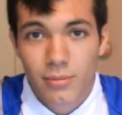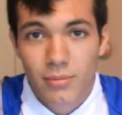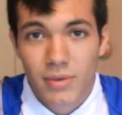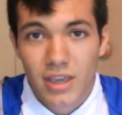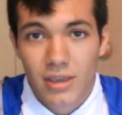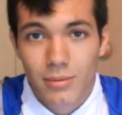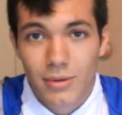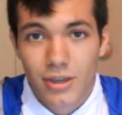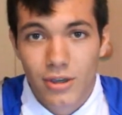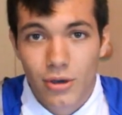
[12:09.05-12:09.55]

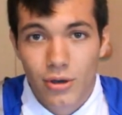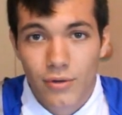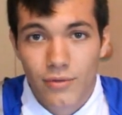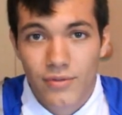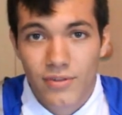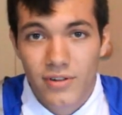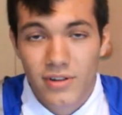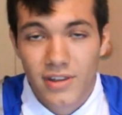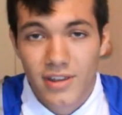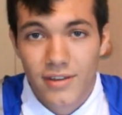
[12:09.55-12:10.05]
maybe,
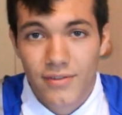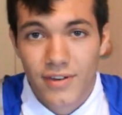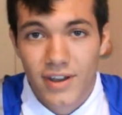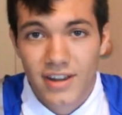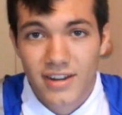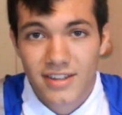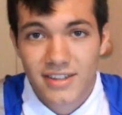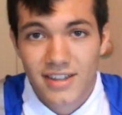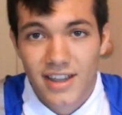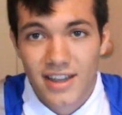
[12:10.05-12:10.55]
hopefully, if I
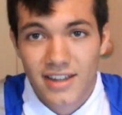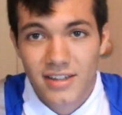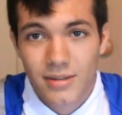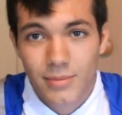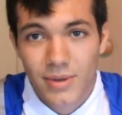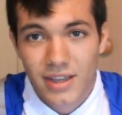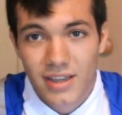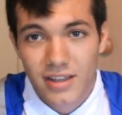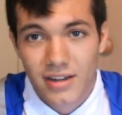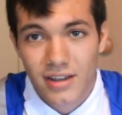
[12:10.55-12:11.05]
decide to
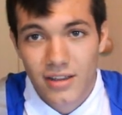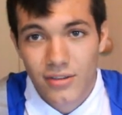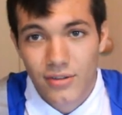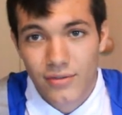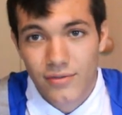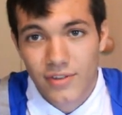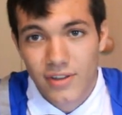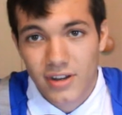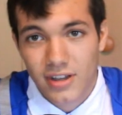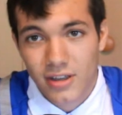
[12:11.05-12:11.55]
make another
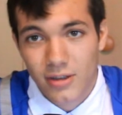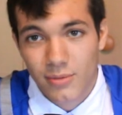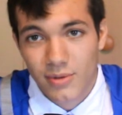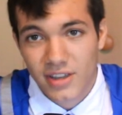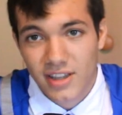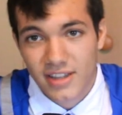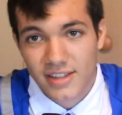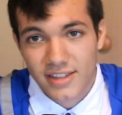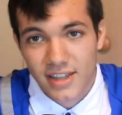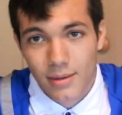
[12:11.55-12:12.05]
video
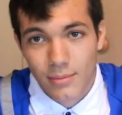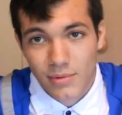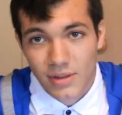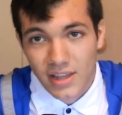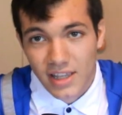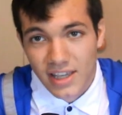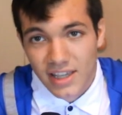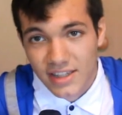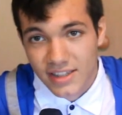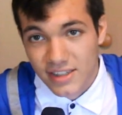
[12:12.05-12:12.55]
because I'm
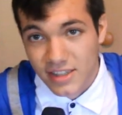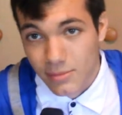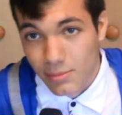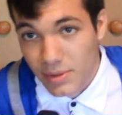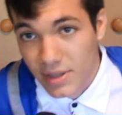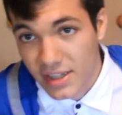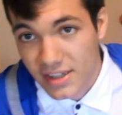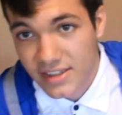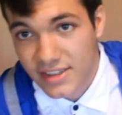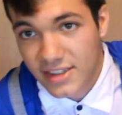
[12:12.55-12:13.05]
lazy.
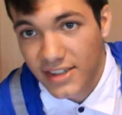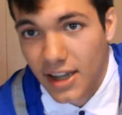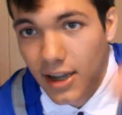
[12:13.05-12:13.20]
Peace.